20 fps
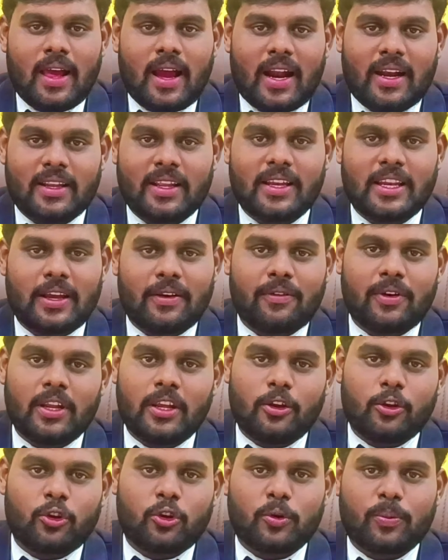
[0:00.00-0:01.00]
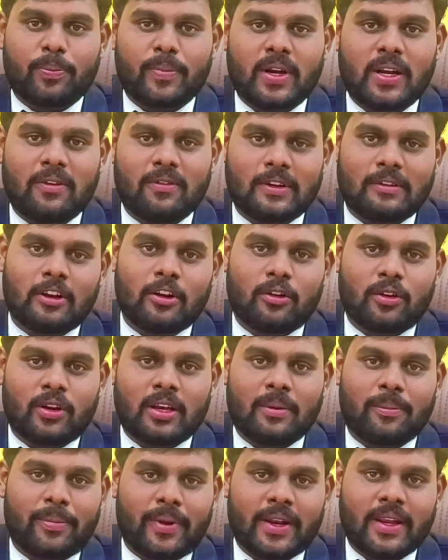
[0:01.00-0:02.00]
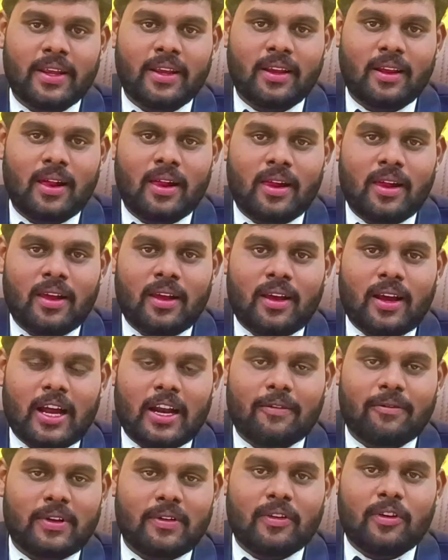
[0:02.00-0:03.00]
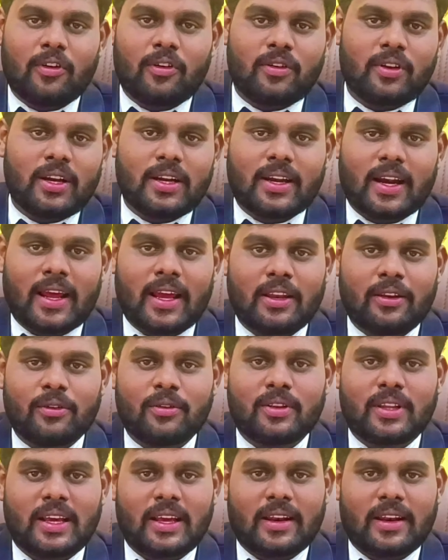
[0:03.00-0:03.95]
and then every equipment we will only bring and we will only train you